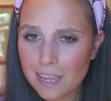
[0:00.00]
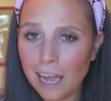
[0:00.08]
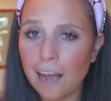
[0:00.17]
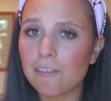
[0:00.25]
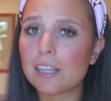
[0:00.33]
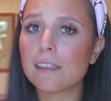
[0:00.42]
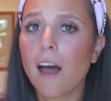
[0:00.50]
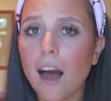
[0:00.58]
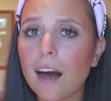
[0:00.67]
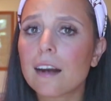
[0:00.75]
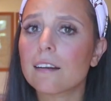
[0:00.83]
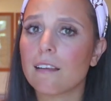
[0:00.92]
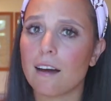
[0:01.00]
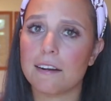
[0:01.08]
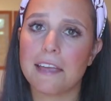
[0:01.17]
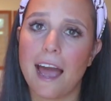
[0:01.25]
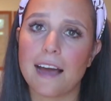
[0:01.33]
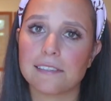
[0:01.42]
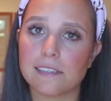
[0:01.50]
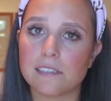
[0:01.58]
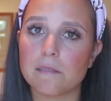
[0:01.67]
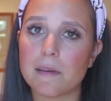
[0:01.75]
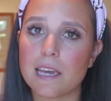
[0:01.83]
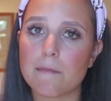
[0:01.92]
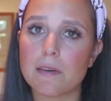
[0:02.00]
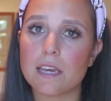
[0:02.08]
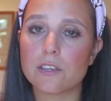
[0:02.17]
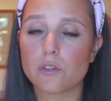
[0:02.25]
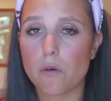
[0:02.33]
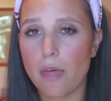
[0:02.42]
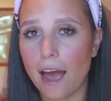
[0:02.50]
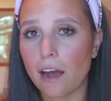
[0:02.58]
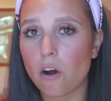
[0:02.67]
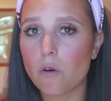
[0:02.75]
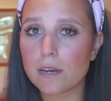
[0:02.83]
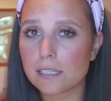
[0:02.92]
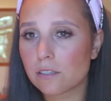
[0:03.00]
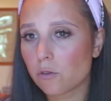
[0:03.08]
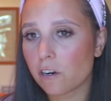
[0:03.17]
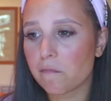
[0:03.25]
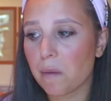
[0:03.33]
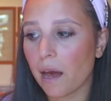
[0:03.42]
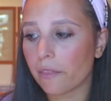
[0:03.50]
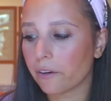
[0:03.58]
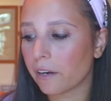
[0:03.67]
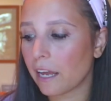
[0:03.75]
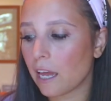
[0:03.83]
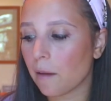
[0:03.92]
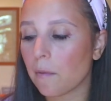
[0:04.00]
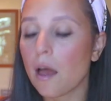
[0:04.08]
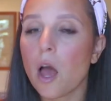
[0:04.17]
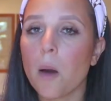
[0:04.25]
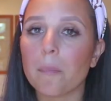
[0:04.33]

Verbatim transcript: have a lot, a lot of gas as a baby, so that always sort of bothered him.